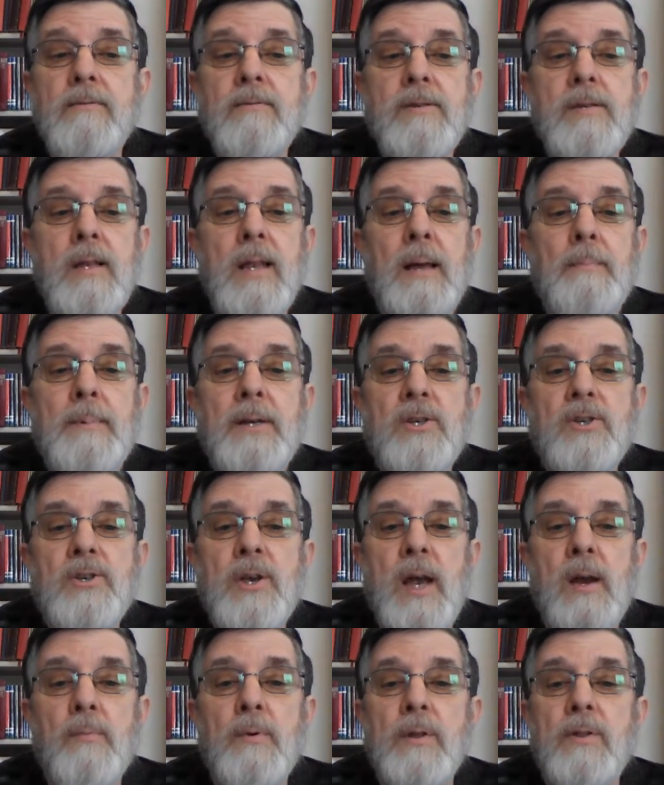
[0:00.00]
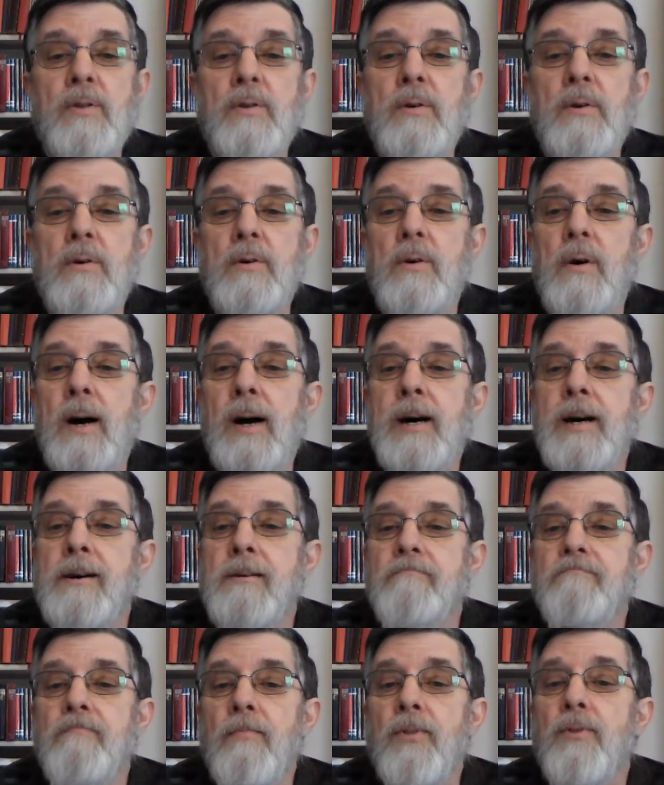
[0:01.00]
So let me share with you
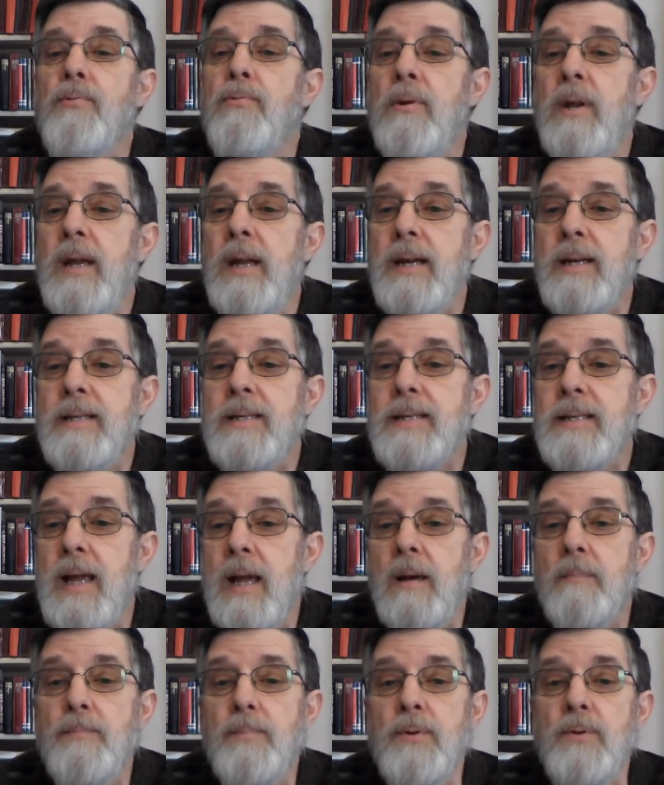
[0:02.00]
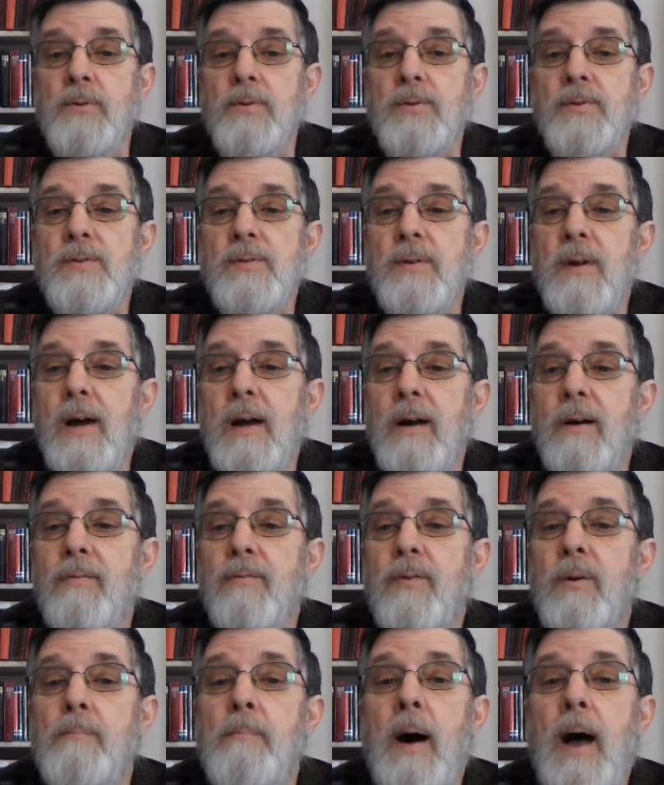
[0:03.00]
three examples
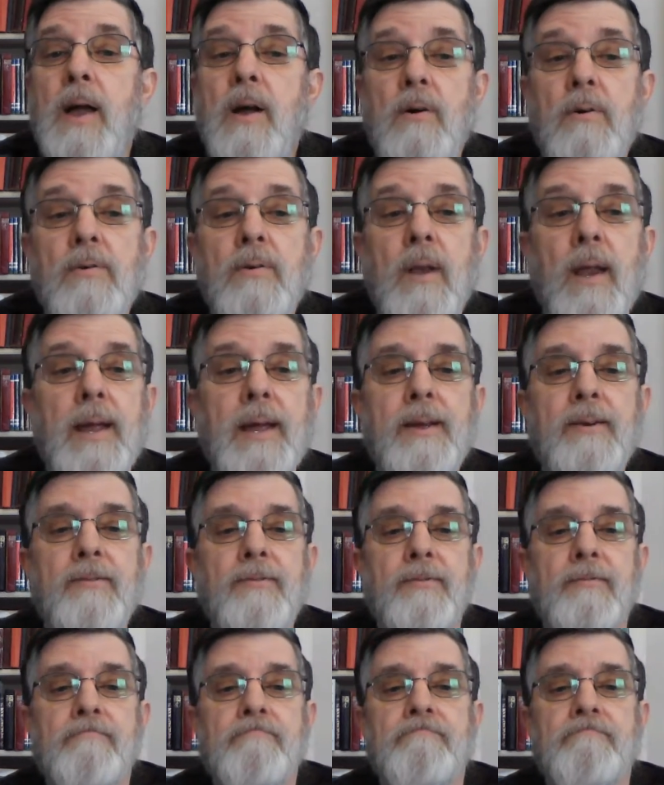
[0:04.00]
from my own life.